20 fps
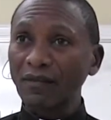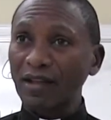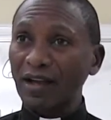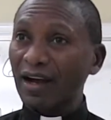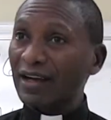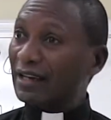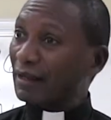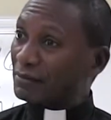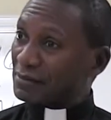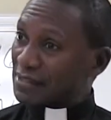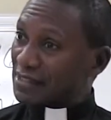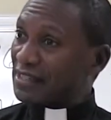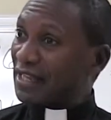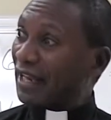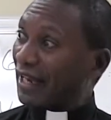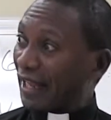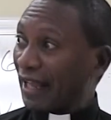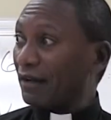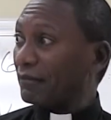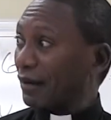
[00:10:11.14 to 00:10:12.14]
God, I'm
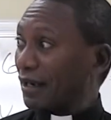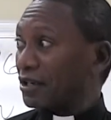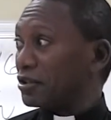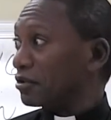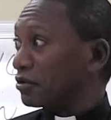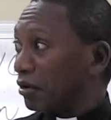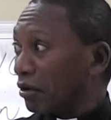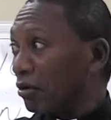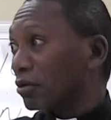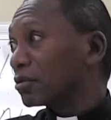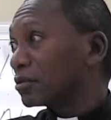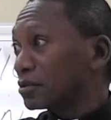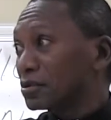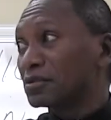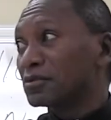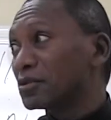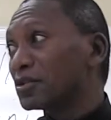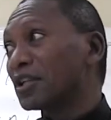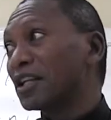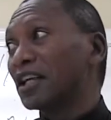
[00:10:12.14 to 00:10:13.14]
sinning, but you know,
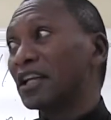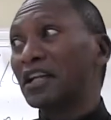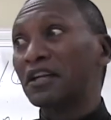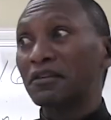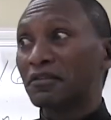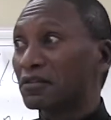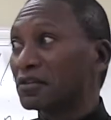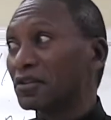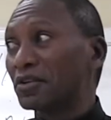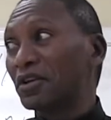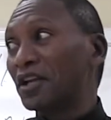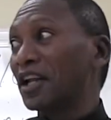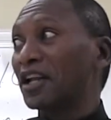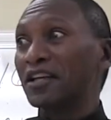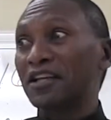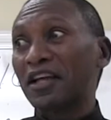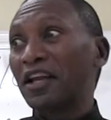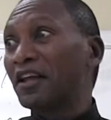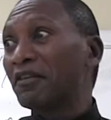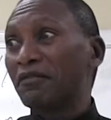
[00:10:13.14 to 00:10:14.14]
you, you didn't. You
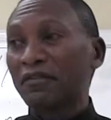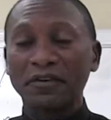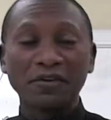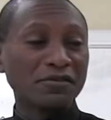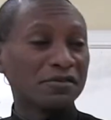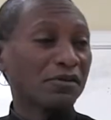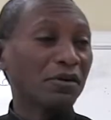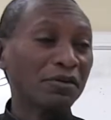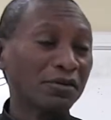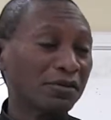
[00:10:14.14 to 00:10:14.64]
didn't deliver, so.